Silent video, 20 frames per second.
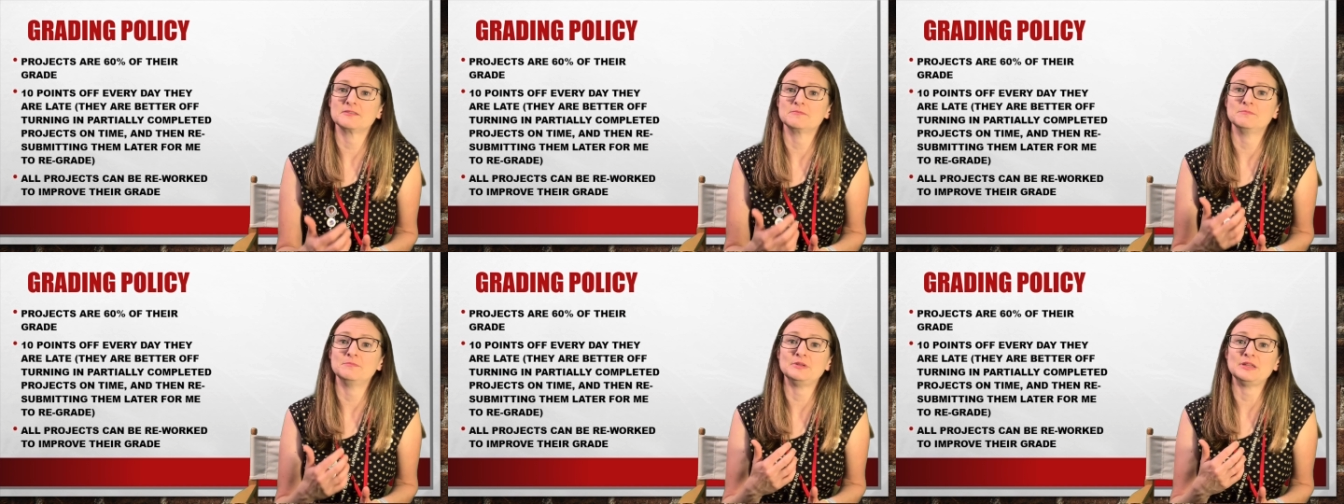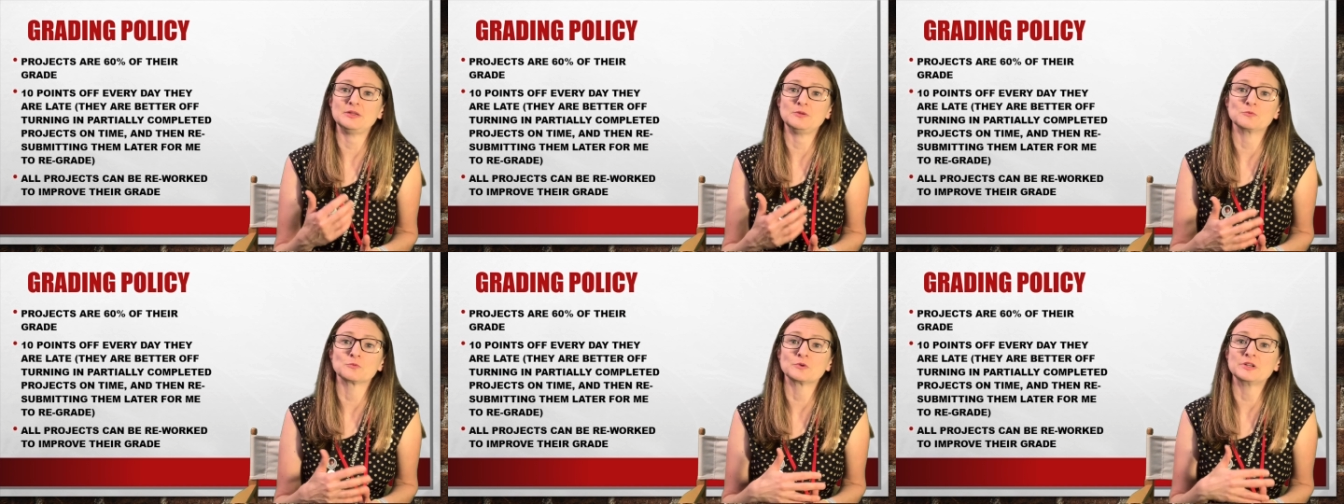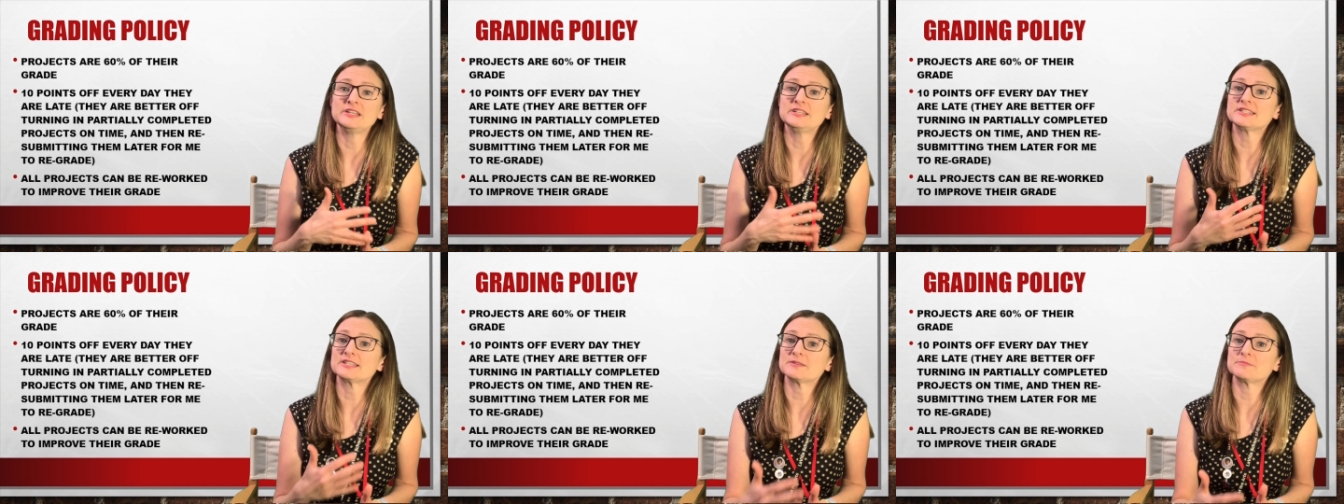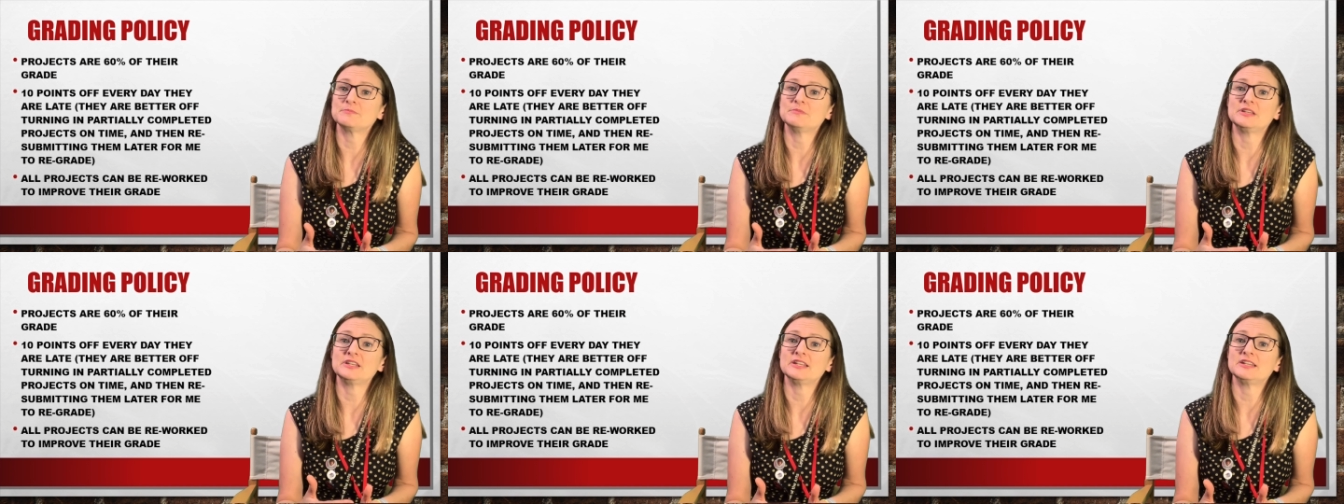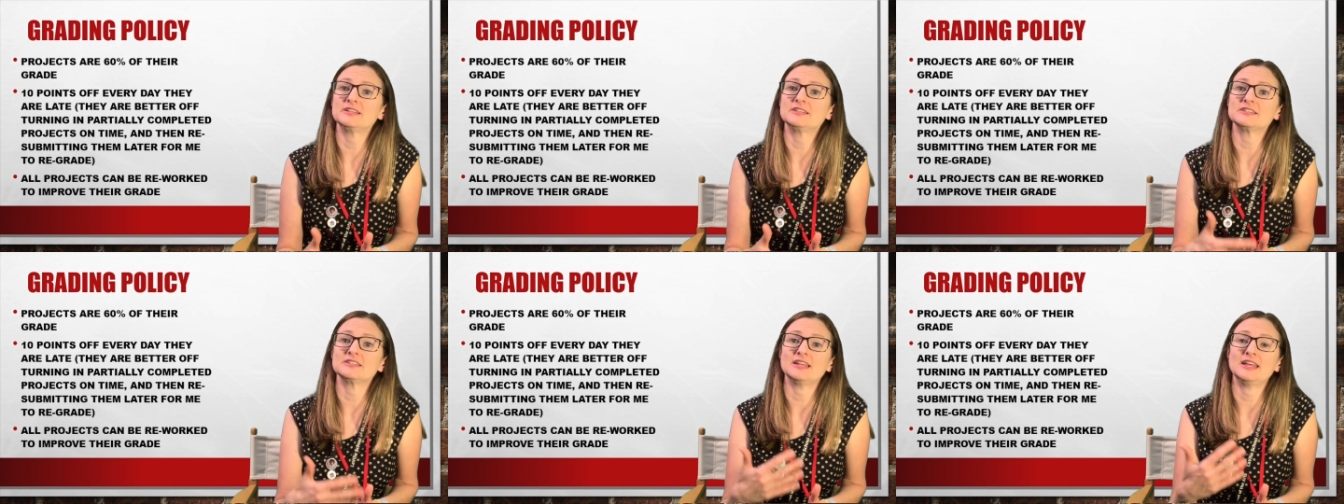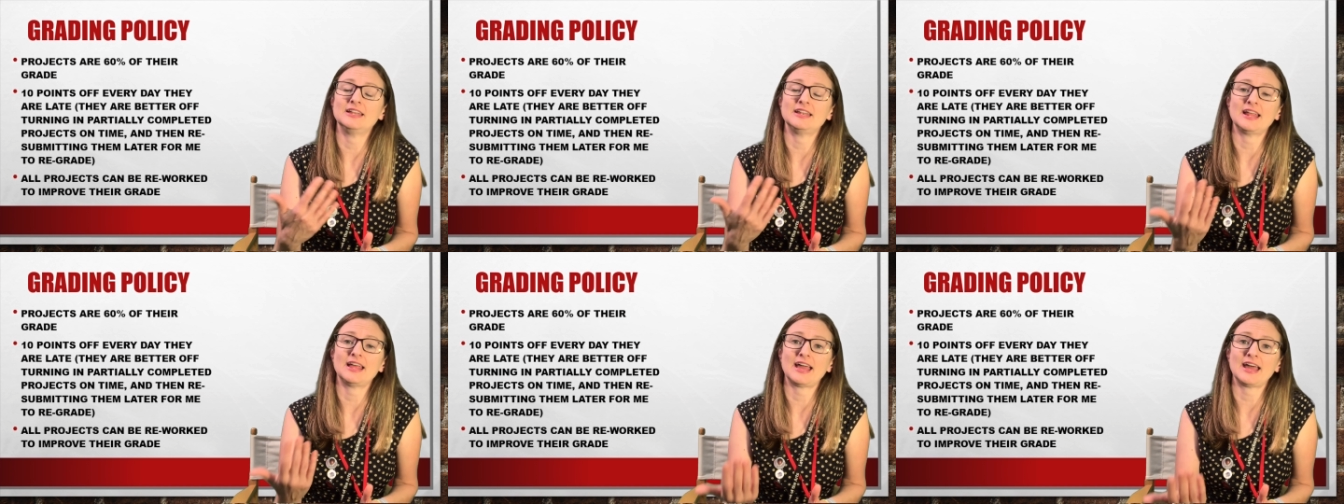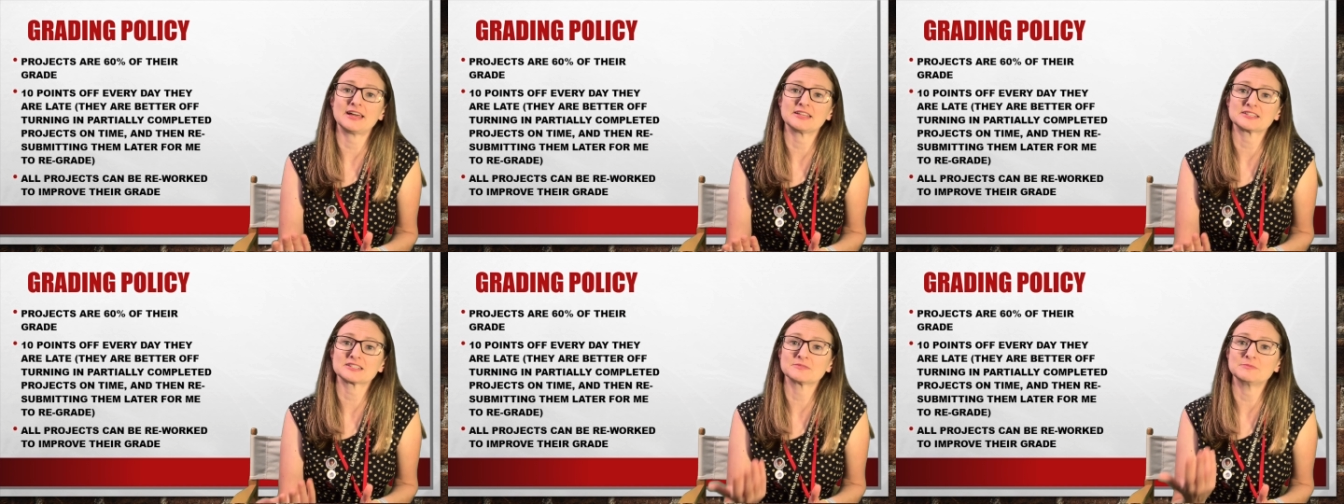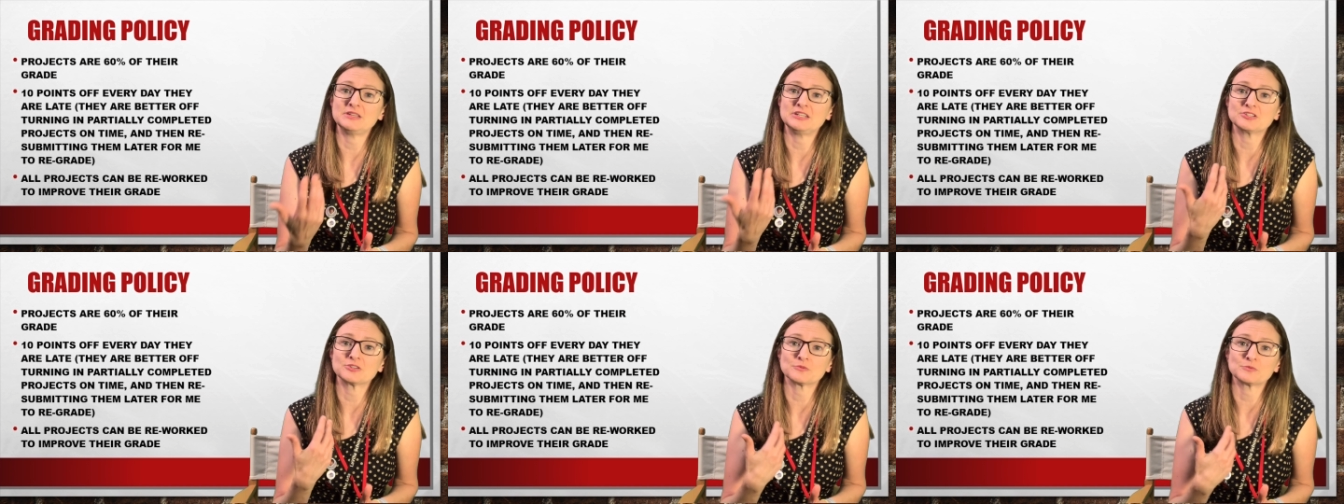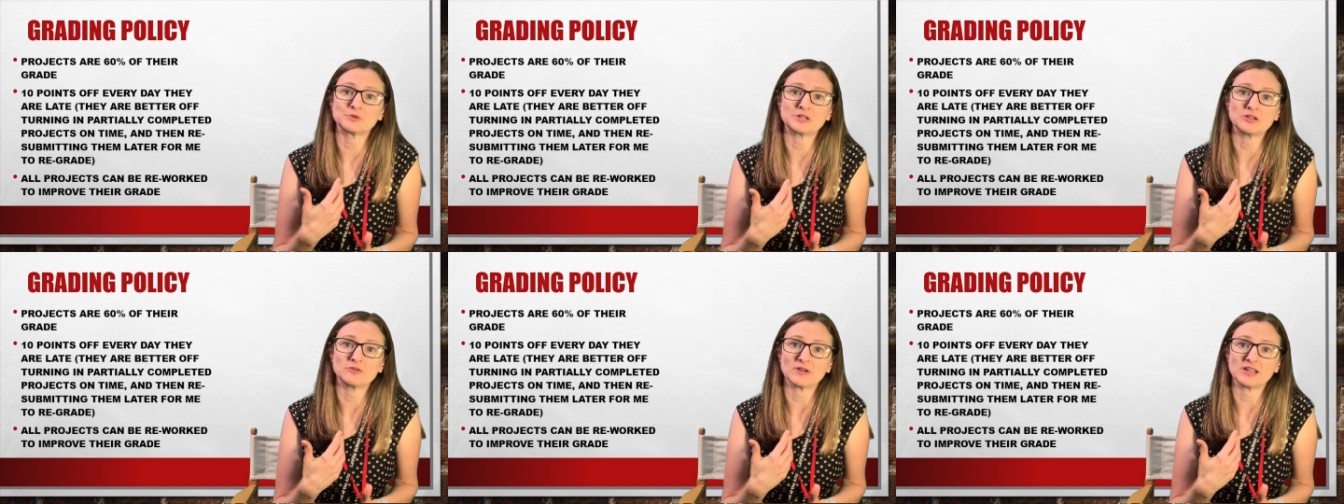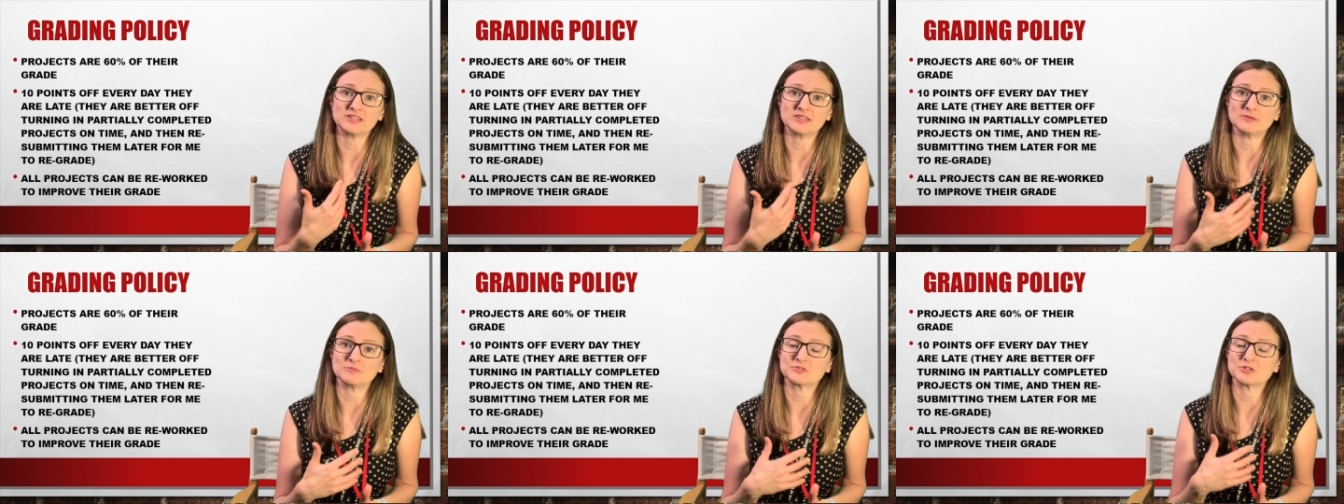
be resubmitted and ask me to regrade them,